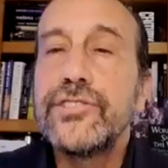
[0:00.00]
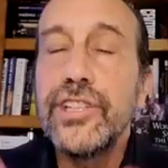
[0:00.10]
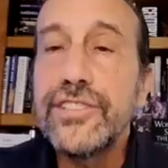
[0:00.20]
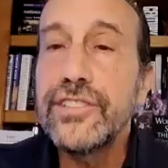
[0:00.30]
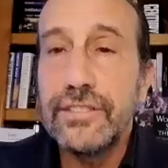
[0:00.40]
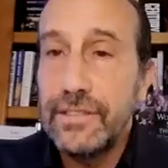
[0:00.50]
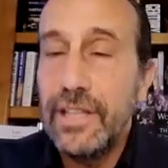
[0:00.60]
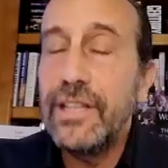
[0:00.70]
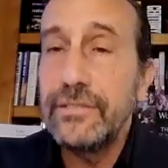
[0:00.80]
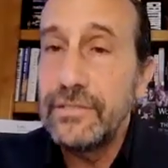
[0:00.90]
just to
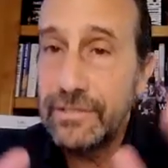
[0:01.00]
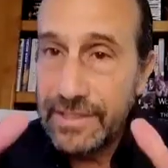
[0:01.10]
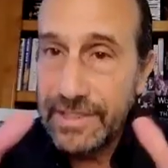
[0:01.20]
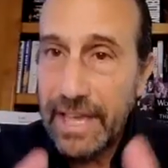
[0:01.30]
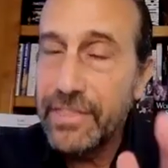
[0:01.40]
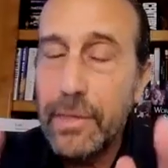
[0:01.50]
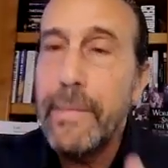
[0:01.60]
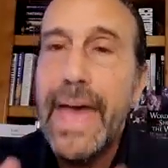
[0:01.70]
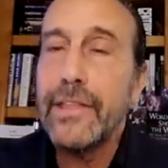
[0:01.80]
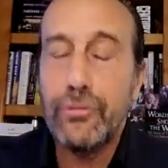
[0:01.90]
get the
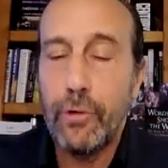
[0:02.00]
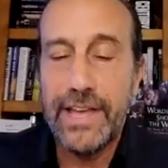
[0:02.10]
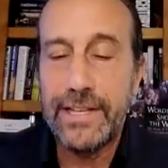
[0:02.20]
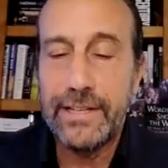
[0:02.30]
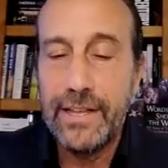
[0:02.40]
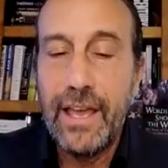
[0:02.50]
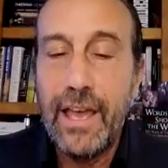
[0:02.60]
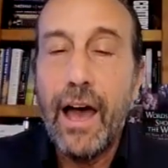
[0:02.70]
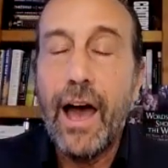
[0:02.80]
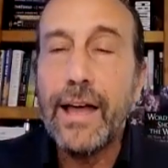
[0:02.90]
math right,
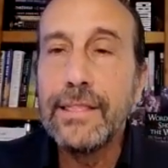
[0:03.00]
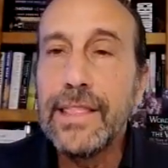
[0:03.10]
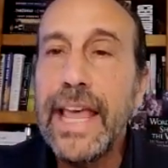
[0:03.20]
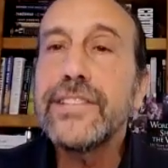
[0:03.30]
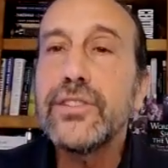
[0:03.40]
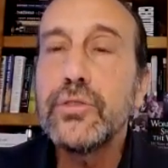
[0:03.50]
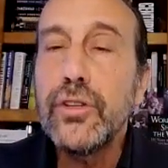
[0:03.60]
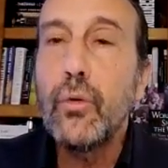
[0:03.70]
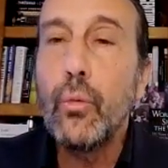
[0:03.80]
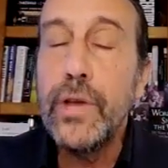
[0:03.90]
unless
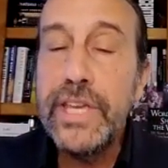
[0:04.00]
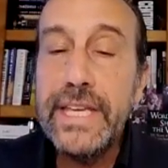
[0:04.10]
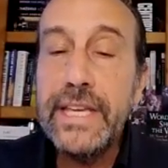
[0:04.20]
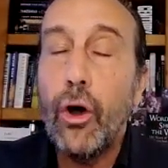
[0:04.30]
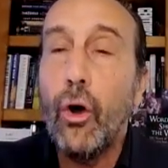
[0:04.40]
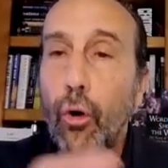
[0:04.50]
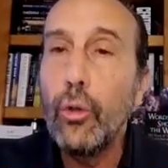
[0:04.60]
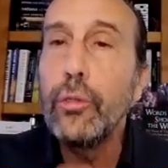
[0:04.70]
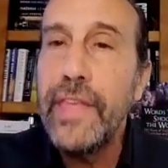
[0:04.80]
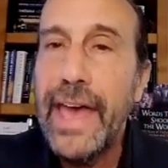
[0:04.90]
we
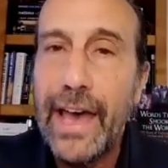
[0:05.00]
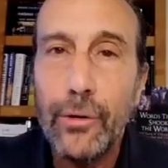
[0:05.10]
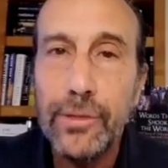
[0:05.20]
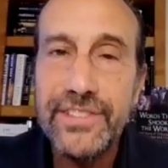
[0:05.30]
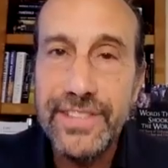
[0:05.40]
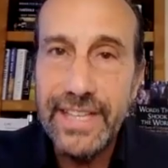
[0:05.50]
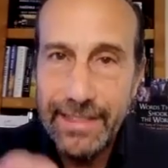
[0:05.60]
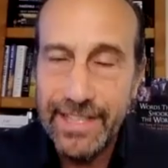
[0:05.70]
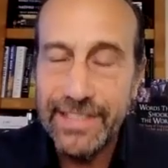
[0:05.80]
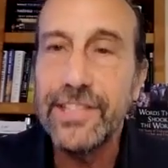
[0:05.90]
hold the House
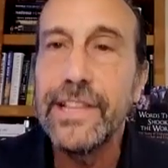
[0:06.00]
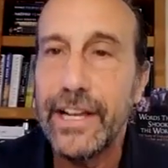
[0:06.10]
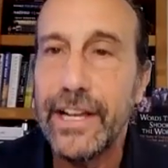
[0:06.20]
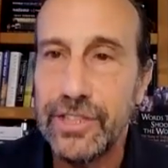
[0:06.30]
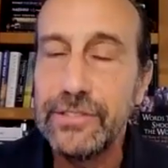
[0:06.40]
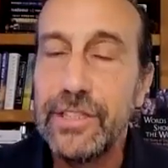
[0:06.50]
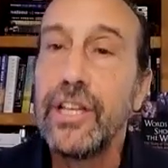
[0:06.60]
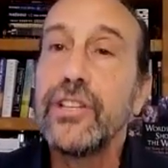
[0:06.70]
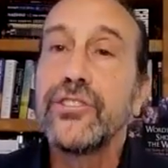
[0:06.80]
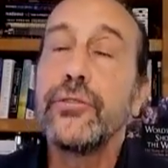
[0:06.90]
in this election
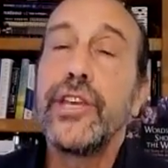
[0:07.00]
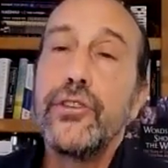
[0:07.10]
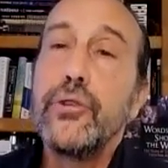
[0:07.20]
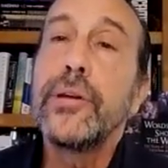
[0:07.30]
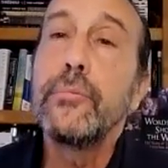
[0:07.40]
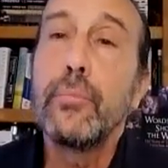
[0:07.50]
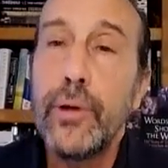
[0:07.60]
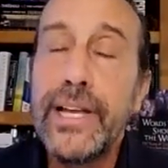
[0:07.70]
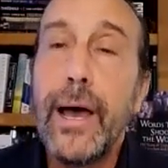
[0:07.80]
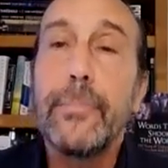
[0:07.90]
so that you can
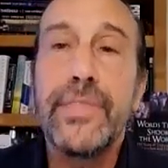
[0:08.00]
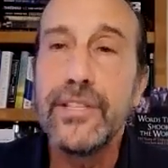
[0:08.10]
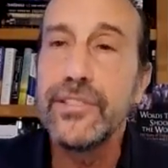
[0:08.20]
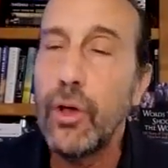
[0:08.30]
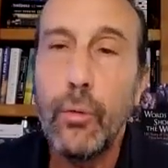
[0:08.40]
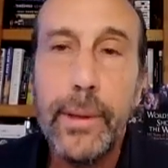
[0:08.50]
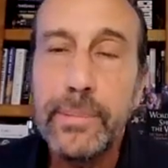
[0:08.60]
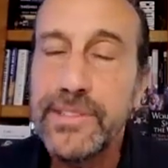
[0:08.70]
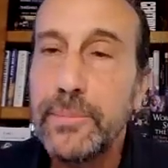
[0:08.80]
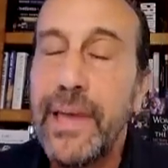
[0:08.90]
bring up the assault
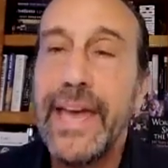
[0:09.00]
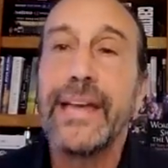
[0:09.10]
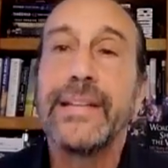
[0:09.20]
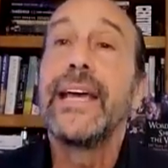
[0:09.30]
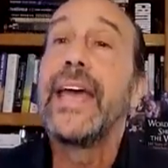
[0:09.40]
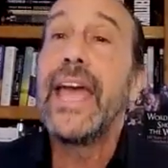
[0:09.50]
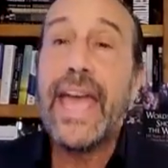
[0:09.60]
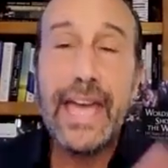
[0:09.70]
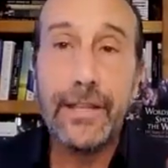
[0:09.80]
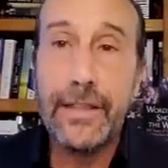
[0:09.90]
weapons ban
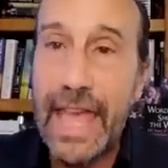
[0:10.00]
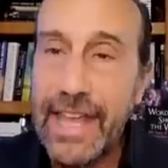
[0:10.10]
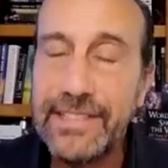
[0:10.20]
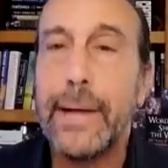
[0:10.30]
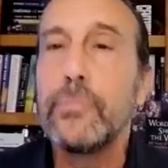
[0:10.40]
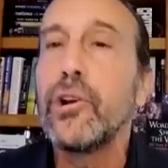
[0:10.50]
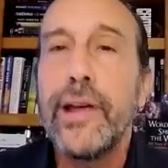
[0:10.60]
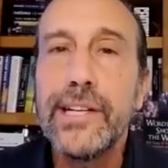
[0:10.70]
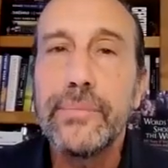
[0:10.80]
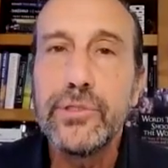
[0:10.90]
and a
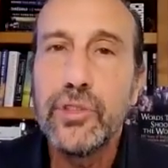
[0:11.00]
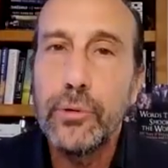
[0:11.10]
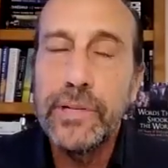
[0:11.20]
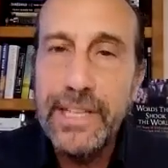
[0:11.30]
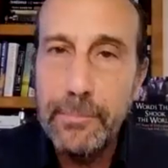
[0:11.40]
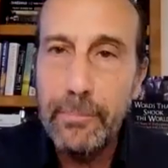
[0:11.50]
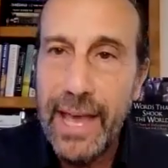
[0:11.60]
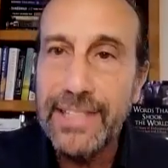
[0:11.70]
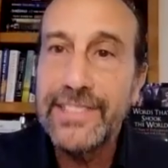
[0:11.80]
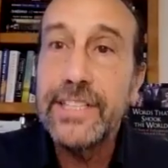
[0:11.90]
Democratic majority can
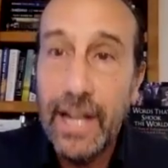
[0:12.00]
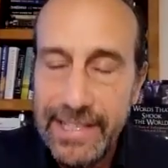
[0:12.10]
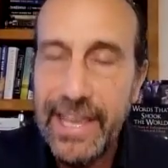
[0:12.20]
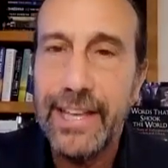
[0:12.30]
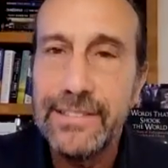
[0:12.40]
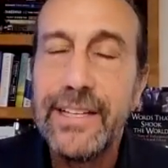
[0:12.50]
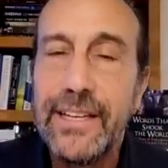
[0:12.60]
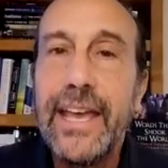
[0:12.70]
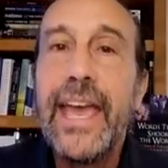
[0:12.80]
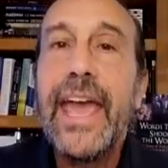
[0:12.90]
pass it again,
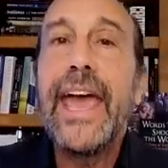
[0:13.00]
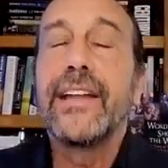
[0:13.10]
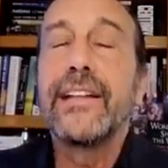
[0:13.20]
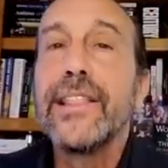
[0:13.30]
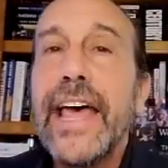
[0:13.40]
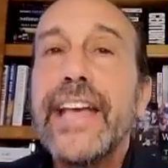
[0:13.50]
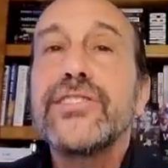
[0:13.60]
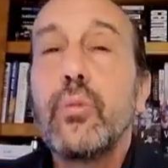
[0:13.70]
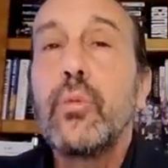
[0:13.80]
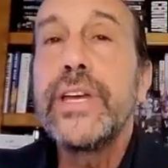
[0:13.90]
and
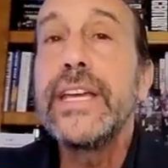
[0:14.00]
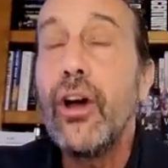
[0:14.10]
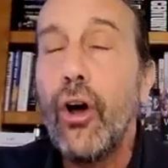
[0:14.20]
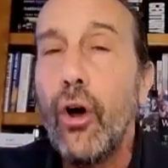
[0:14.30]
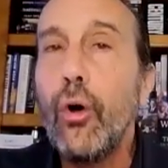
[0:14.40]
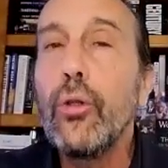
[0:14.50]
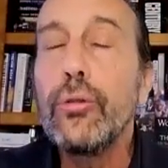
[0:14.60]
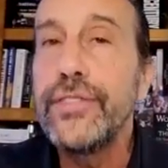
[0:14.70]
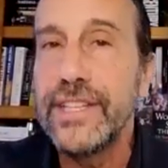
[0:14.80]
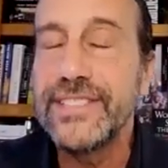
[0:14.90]
unless we
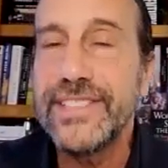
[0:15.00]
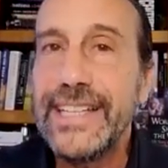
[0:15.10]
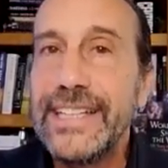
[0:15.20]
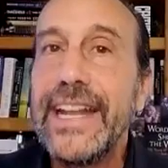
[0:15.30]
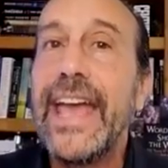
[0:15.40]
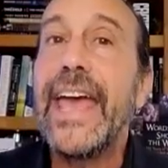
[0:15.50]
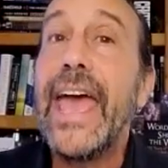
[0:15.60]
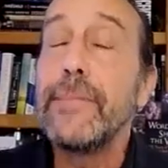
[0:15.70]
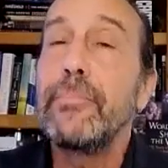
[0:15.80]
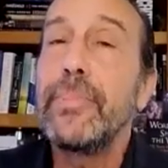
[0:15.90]
hold the Senate
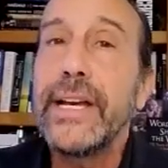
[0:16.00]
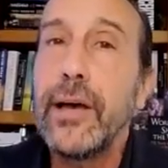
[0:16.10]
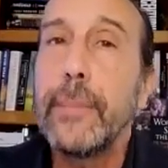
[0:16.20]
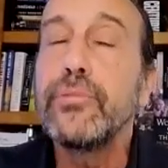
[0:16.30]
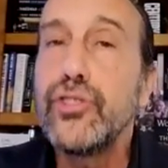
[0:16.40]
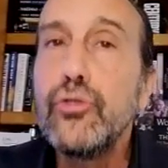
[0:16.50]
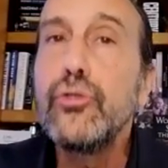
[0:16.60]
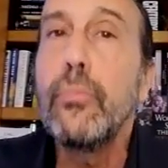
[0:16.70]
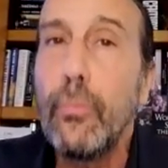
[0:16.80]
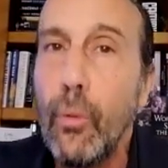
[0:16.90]
and pick up
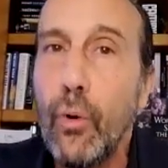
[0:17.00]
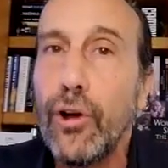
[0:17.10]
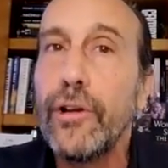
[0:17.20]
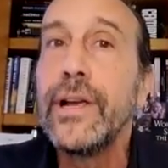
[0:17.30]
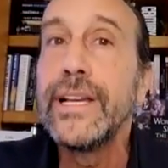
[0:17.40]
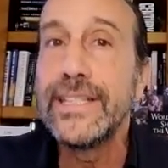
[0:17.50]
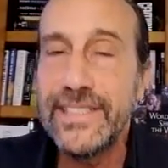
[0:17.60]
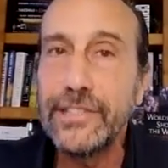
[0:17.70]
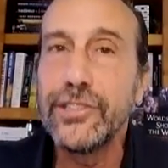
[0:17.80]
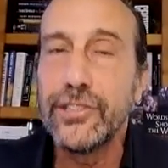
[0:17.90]
2 more
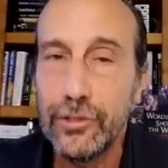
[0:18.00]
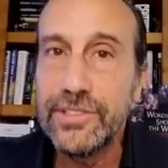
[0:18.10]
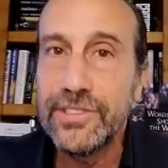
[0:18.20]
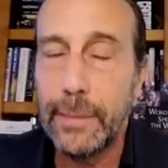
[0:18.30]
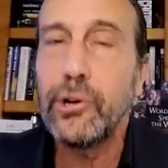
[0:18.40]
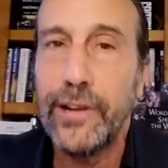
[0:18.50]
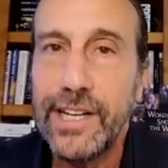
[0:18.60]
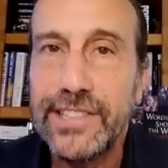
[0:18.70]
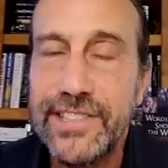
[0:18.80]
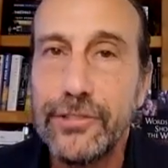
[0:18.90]
senators,
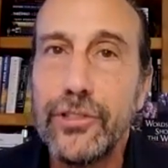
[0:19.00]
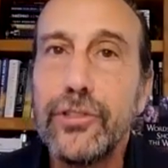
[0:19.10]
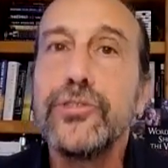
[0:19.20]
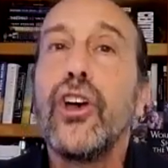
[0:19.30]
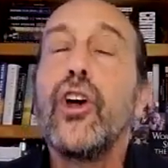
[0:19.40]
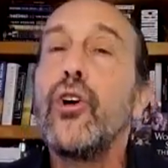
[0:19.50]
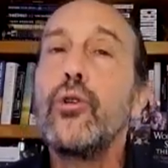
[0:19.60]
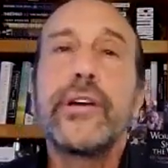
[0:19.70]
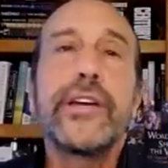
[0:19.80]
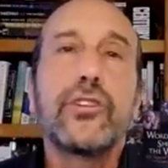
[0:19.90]
Democratic senators,
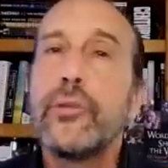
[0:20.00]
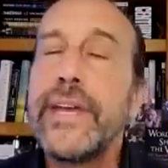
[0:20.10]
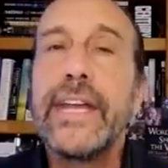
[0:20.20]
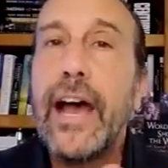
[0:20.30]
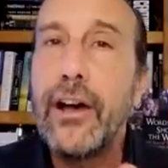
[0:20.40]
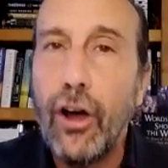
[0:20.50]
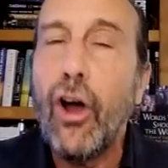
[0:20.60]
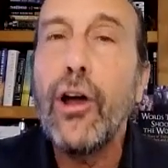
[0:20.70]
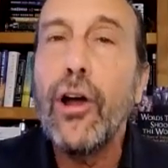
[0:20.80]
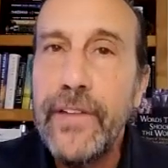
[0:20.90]
who can create a
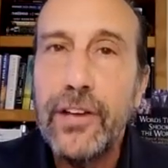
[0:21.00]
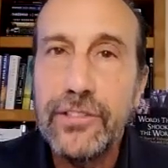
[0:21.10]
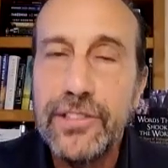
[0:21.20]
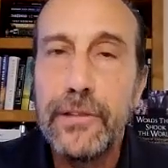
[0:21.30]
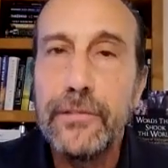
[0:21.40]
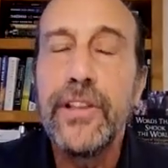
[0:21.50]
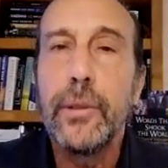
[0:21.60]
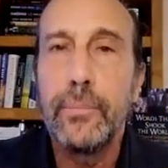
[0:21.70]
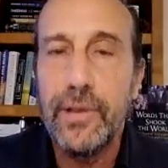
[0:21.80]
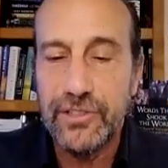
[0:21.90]
carve out to the
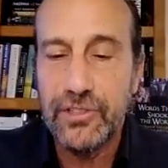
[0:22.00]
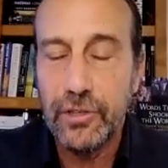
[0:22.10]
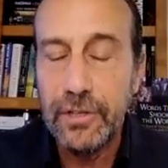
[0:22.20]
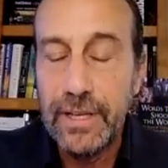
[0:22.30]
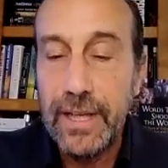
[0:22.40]
filibuster,